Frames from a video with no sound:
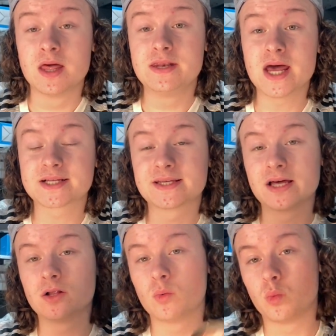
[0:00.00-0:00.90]
Next
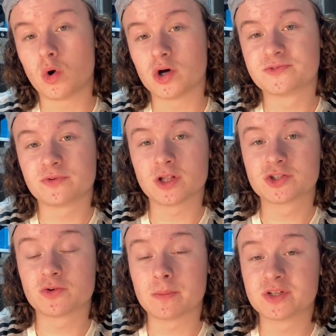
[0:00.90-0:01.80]
sale was
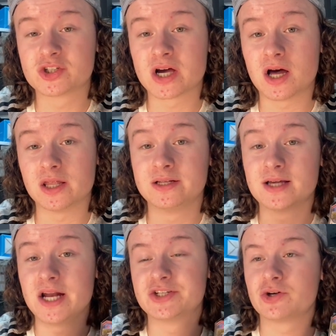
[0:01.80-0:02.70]
Velociraptor Charlie,
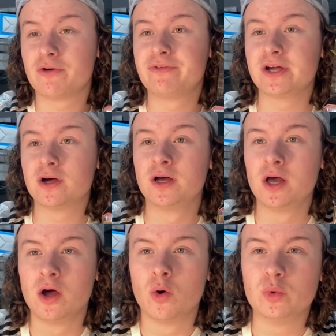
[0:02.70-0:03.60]
dinosaur figure.
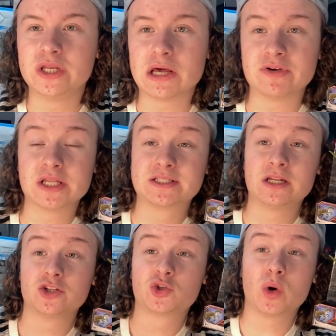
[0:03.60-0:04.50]
We did have it
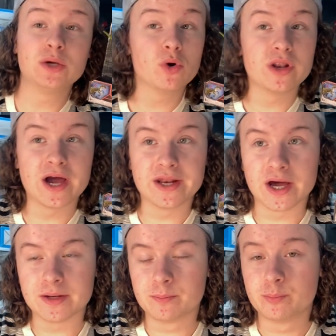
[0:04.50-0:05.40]
listed at twenty-one
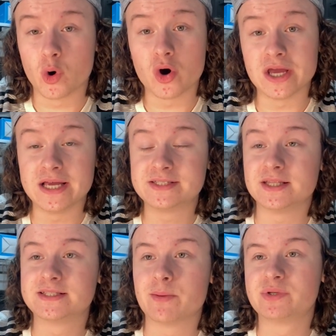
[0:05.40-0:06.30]
ninety-nine, but it is in
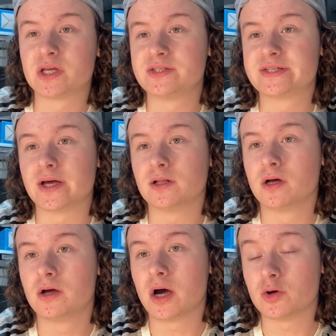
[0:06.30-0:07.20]
the ten percent sale.
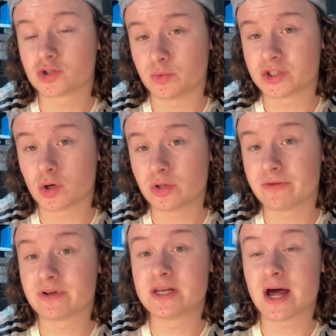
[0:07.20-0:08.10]
So we sold
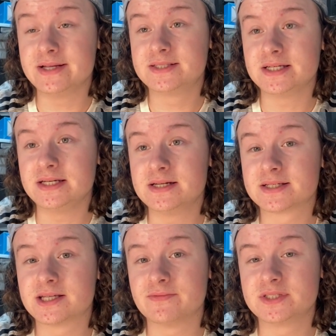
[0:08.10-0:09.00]
it for nineteen
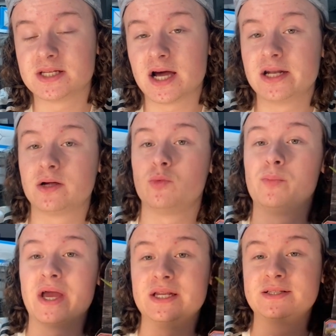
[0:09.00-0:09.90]
seventy-nine. We
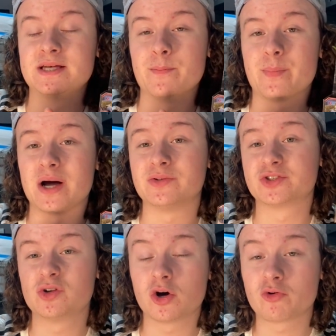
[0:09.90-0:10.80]
paid ten pounds.
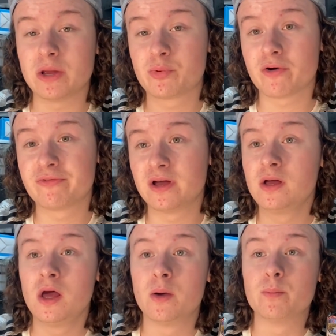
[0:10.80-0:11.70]
So not great profit,
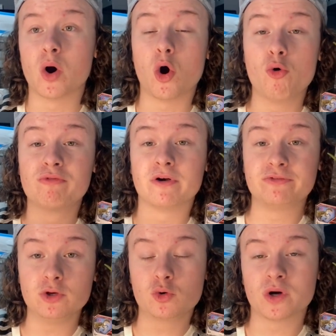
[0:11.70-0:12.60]
but over a
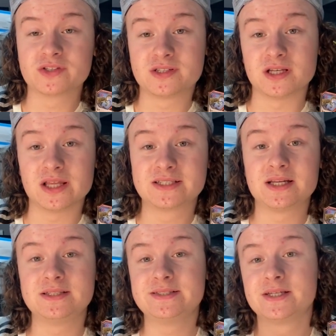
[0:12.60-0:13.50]
few quantity
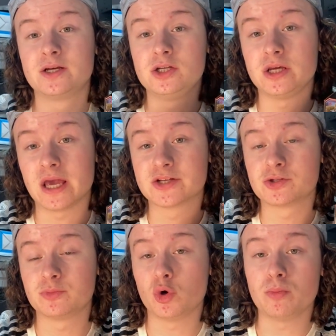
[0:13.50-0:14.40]
listings, you get
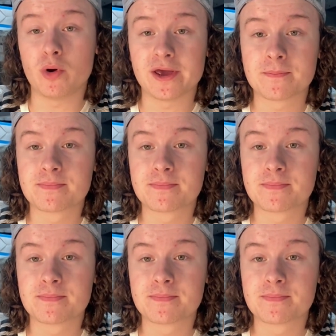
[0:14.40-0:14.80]
some good money.